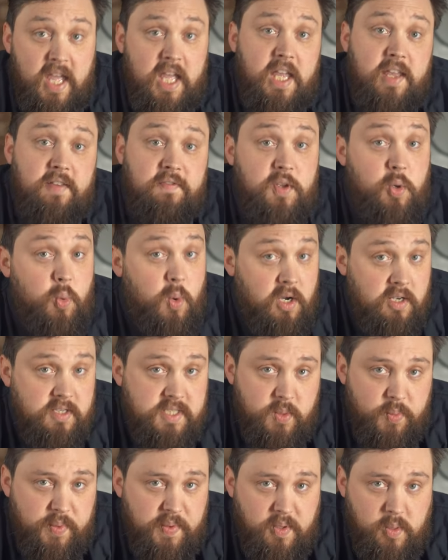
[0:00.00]
If you are
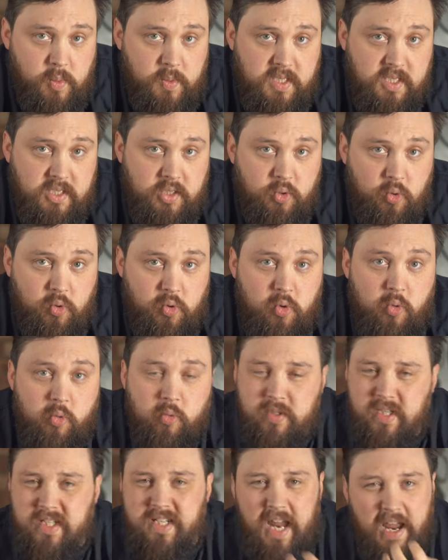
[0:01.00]
swimming with a
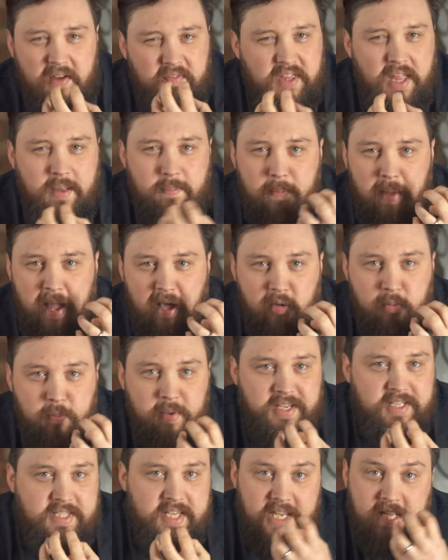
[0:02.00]
snorkel, just having that
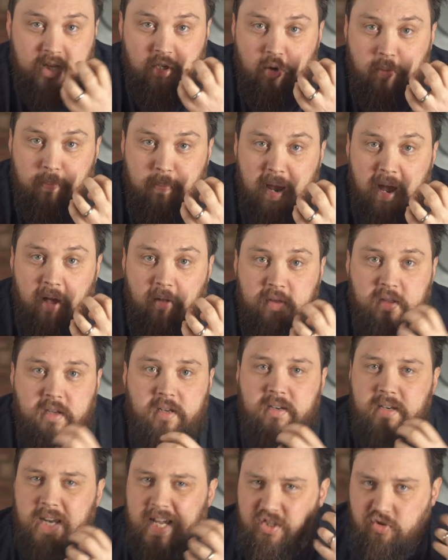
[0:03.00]
mouthpiece in your mouth
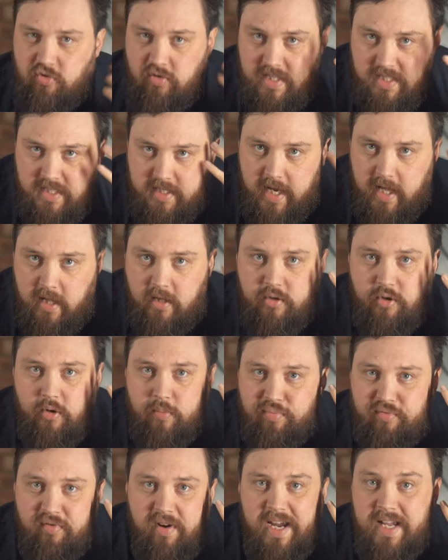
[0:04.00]
can naturally tell your
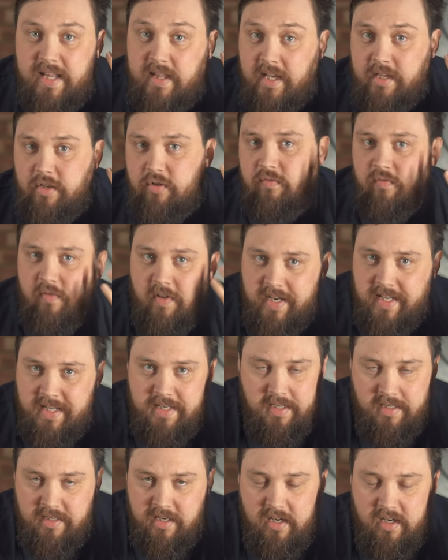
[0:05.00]
brain that you're ready
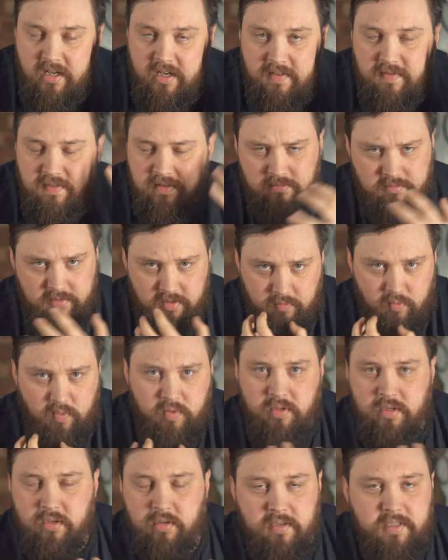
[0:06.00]
to dive and
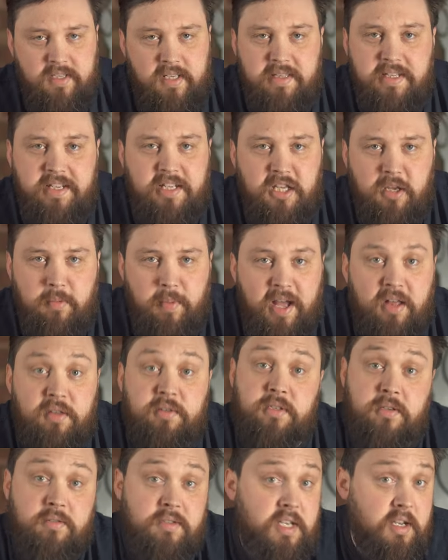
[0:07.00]
well, you got something in your mouth,
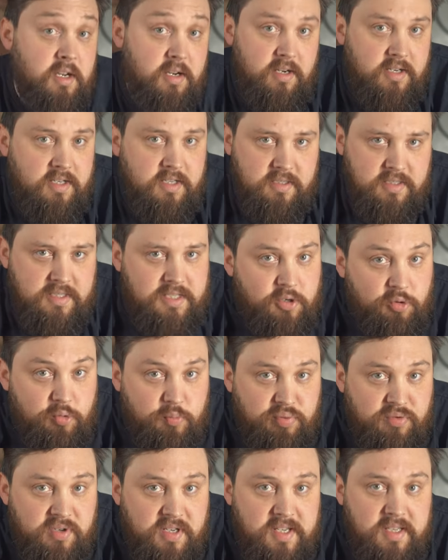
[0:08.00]
so yeah, I can still
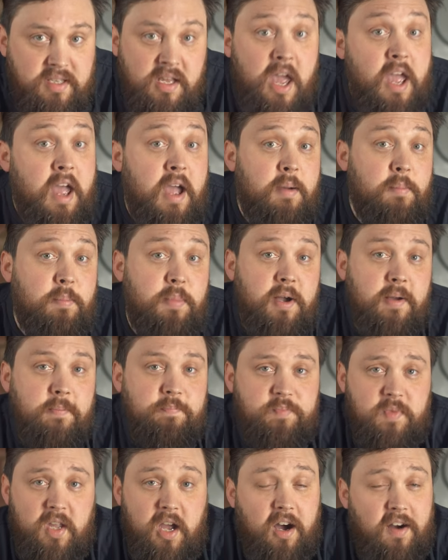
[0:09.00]
breathe.
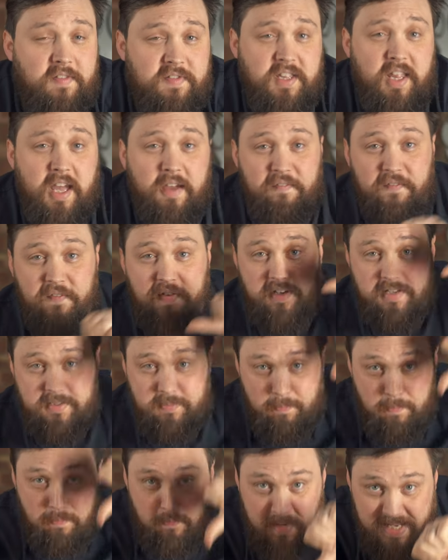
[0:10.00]
But after that
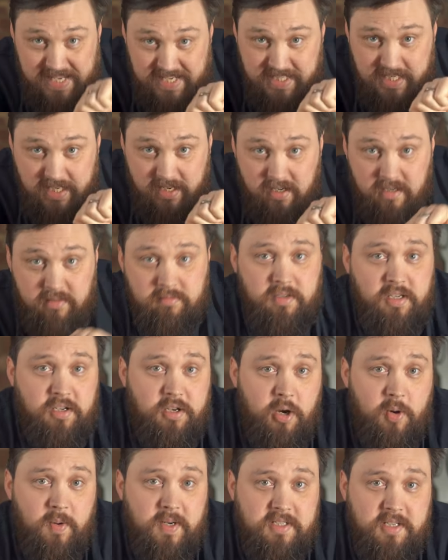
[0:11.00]
first meter you
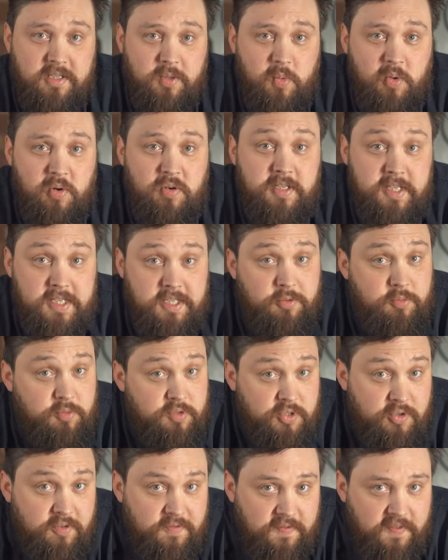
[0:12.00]
go under the water, you'll
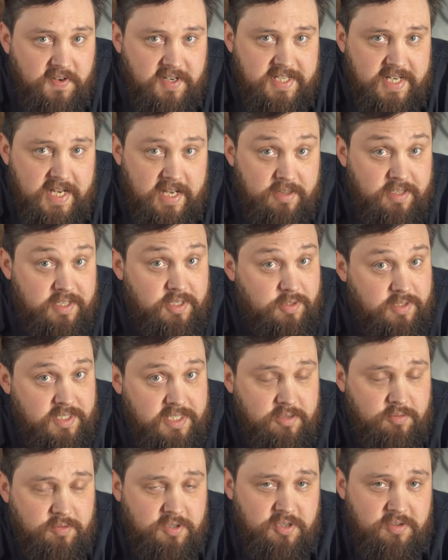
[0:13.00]
soon find out that you're
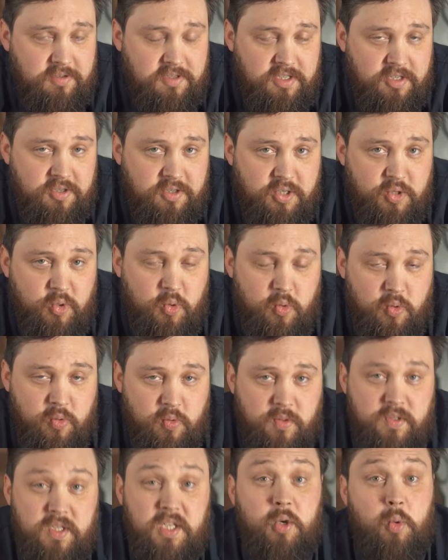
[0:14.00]
still using your
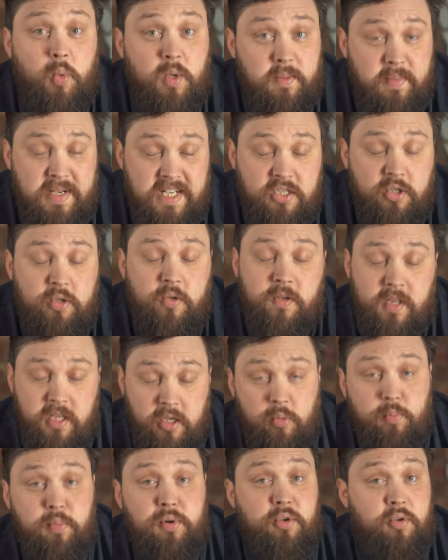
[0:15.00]
snorkel. So you want to make sure that
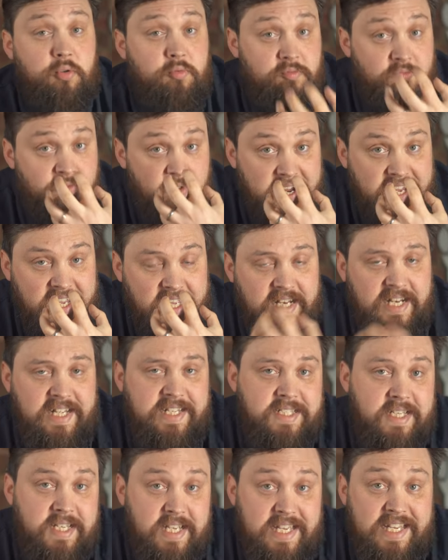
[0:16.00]
you put your
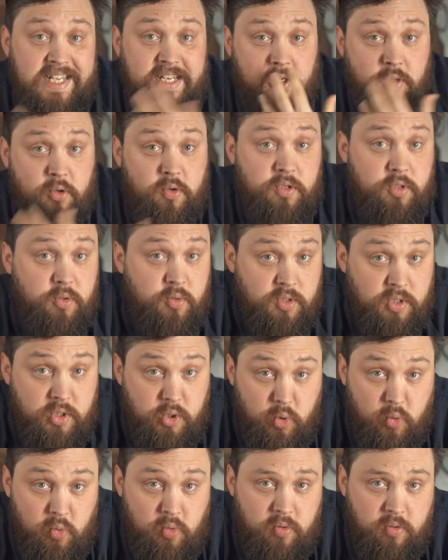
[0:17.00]
regulator in, not your
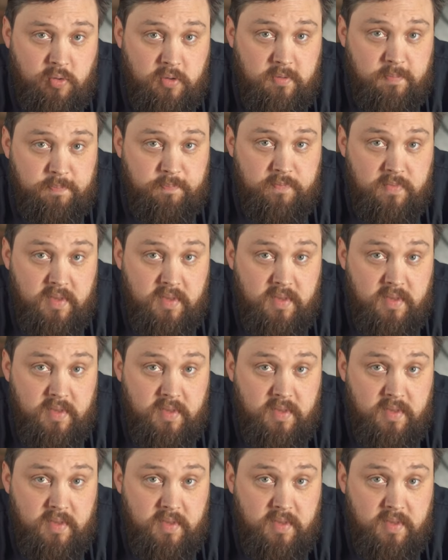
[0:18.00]
snorkel.